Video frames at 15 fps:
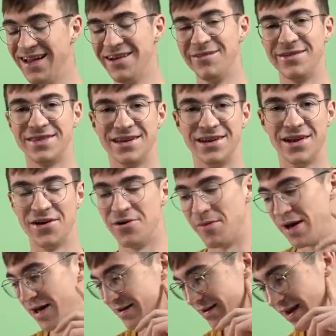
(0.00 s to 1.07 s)
with the
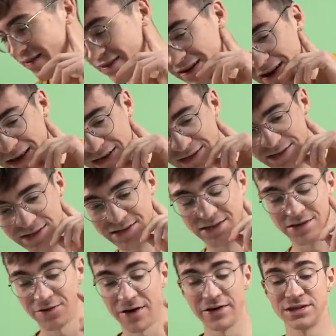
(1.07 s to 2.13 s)
Nomad and the Lynx, because
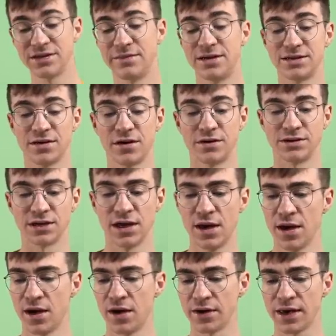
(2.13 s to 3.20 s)
it's very similar to those.
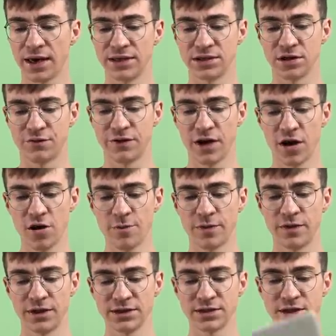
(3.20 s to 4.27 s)
Okay, so if we open
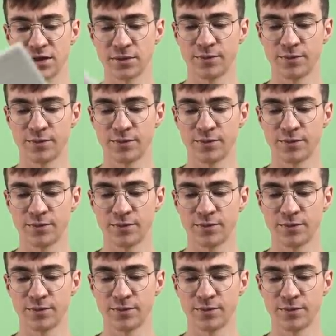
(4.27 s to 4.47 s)
this little